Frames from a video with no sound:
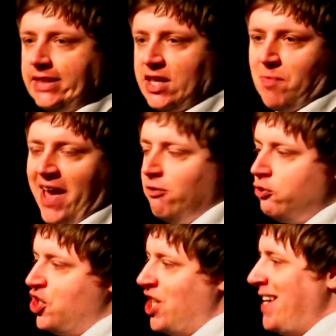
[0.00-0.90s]
The male
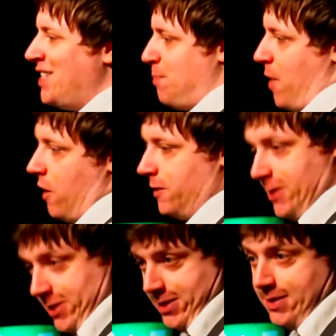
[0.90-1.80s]
G-spot.
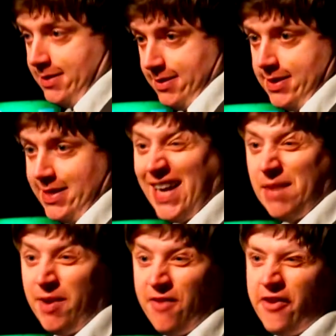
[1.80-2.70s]
Yeah, that
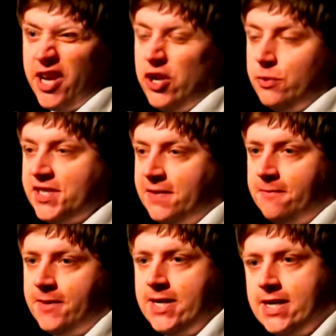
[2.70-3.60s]
can be very
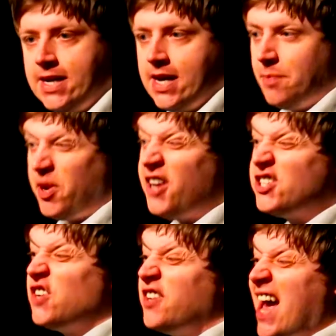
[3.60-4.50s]
elusive. But I
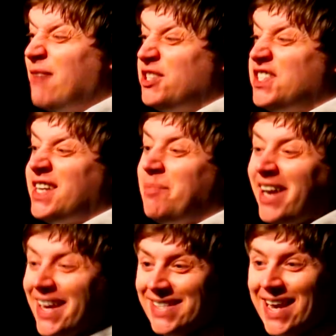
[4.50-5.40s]
discovered how to
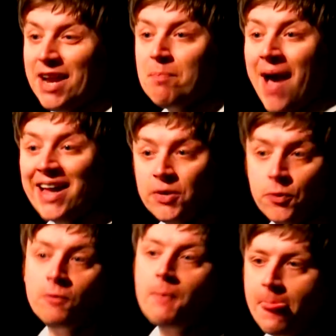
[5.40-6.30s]
stimulate it in a
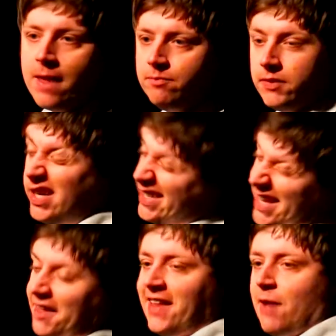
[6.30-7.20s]
manual. At least
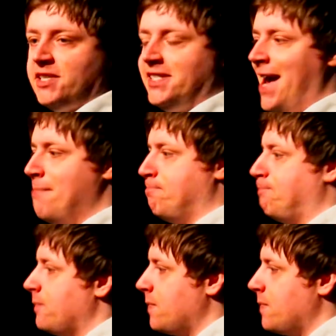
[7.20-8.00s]
I think that was his name.